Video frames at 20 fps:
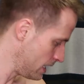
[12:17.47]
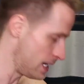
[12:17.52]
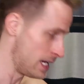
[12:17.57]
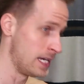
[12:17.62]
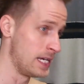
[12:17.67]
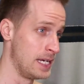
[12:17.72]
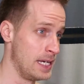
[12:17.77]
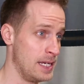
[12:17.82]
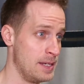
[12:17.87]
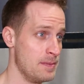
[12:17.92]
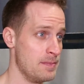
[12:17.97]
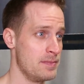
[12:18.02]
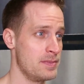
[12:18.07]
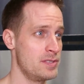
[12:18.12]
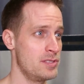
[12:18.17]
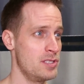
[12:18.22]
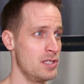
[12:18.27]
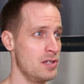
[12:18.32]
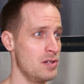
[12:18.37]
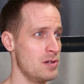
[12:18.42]

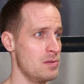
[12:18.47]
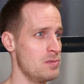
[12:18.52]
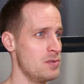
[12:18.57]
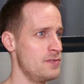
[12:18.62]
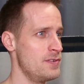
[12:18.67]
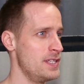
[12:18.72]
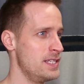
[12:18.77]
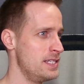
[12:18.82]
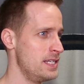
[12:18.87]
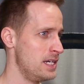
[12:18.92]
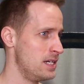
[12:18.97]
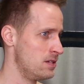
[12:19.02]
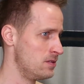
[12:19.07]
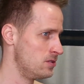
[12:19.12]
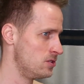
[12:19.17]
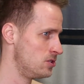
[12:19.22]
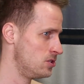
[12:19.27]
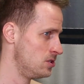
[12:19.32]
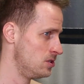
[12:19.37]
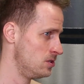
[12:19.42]
So moving
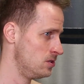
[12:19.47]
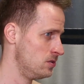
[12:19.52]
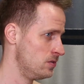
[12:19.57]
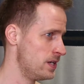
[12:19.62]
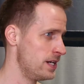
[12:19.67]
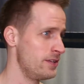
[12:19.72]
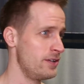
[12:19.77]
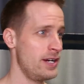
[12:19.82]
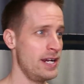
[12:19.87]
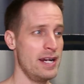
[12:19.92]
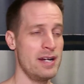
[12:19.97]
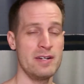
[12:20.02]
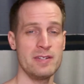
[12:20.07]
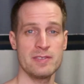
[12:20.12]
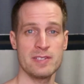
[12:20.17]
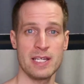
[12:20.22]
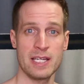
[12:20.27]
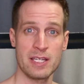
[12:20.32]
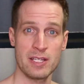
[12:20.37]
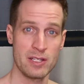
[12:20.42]
down to other
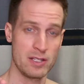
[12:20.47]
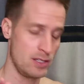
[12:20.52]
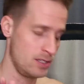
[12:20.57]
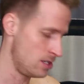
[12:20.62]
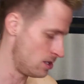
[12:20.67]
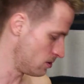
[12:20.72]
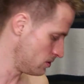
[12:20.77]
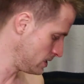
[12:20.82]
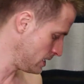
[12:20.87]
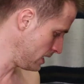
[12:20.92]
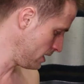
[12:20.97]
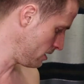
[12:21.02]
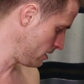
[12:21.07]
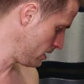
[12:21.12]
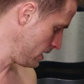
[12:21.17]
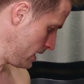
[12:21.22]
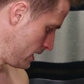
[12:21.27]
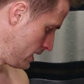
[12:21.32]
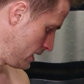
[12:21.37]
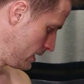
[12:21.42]
hairs like nose
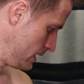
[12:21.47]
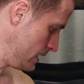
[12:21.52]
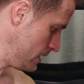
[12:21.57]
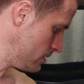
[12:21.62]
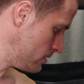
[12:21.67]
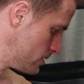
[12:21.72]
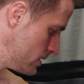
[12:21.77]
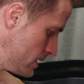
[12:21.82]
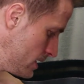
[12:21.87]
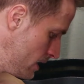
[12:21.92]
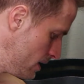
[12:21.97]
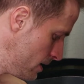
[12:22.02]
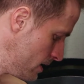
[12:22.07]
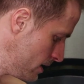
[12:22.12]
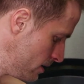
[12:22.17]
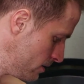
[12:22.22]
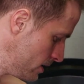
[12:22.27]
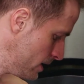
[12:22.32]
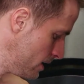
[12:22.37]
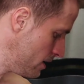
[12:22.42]
hair and ear
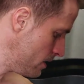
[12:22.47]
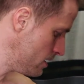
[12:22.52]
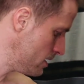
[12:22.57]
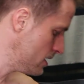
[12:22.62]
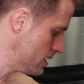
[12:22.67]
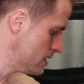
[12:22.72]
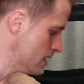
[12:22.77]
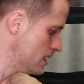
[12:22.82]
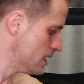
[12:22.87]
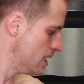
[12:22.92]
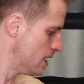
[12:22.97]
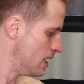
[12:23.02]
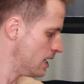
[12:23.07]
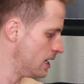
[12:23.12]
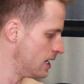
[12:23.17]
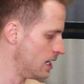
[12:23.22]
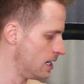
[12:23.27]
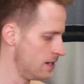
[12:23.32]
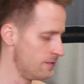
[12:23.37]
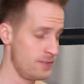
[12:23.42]
hair.
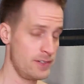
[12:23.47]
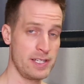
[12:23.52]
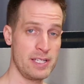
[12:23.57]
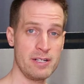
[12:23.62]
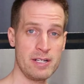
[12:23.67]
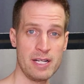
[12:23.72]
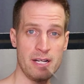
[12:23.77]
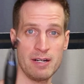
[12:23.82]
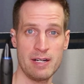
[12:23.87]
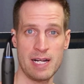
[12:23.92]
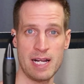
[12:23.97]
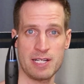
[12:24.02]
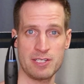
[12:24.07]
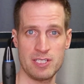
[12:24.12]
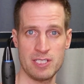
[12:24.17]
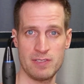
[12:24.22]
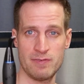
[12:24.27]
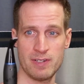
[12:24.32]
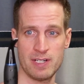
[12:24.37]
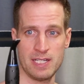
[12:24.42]
For ear hair,
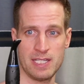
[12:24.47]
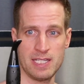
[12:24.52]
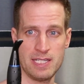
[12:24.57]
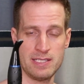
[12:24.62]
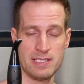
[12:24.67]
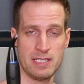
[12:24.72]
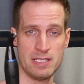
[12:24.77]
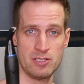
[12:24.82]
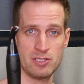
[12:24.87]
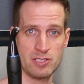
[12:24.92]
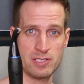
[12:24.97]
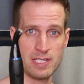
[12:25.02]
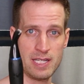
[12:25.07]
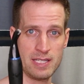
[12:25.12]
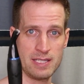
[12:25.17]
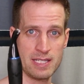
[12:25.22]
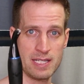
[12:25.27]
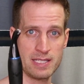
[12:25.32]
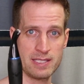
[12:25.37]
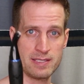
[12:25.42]
actually, it's very easy. Just
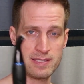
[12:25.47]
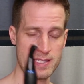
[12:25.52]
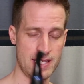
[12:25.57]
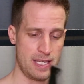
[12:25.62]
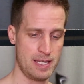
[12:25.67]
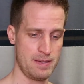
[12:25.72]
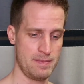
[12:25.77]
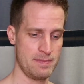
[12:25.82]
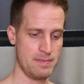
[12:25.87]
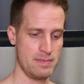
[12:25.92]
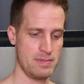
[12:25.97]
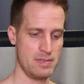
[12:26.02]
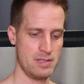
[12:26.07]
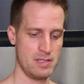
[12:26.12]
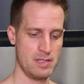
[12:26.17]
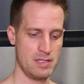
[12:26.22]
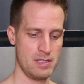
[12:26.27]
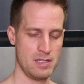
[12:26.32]
take that same